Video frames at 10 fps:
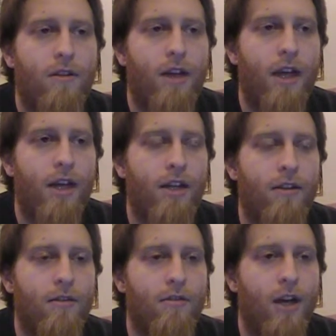
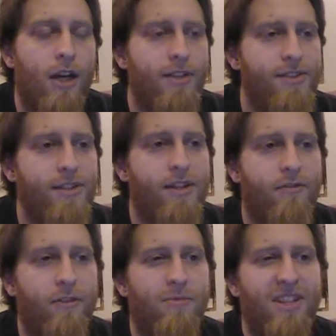And honestly, the
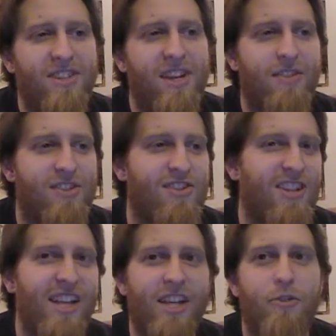film does have a
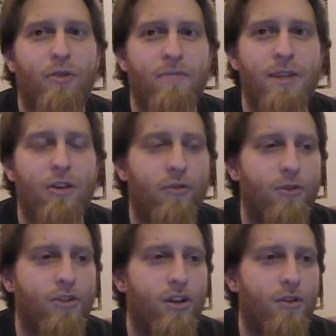slightly creepy
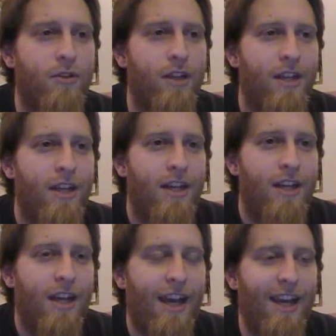overtone,
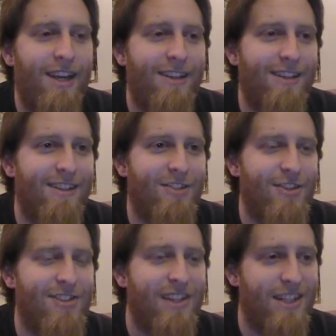and
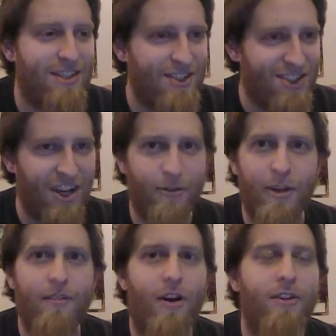just the
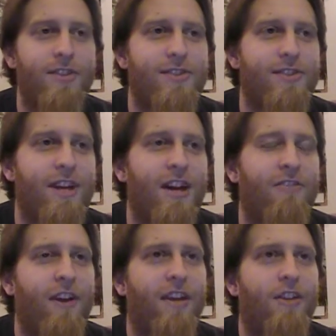discovery of all this
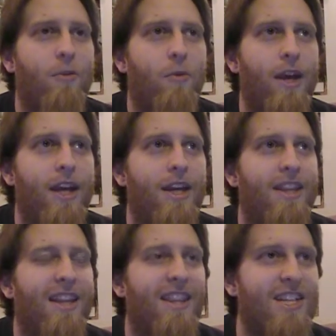stuff and the way
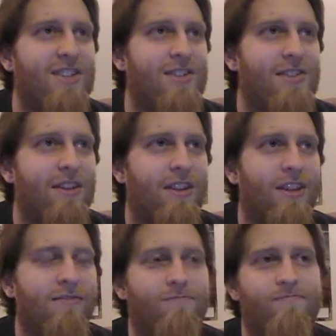that these
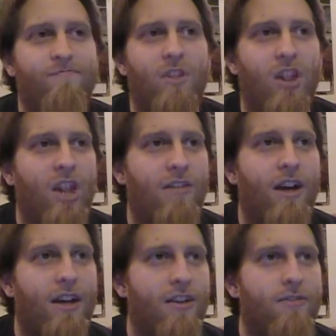
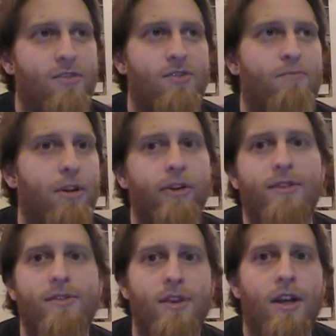
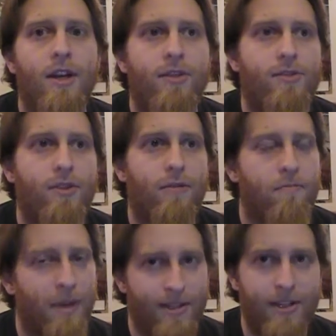spirits start
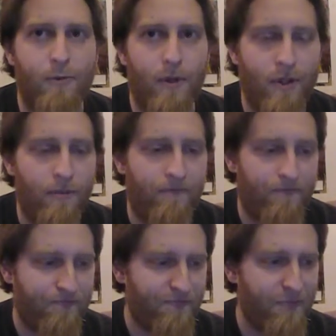messing with them,
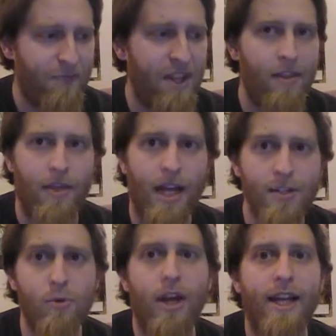
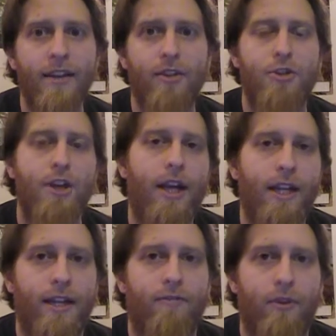that's where I get the
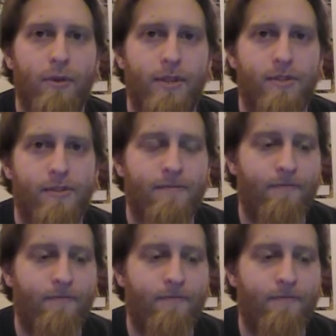Shining influence.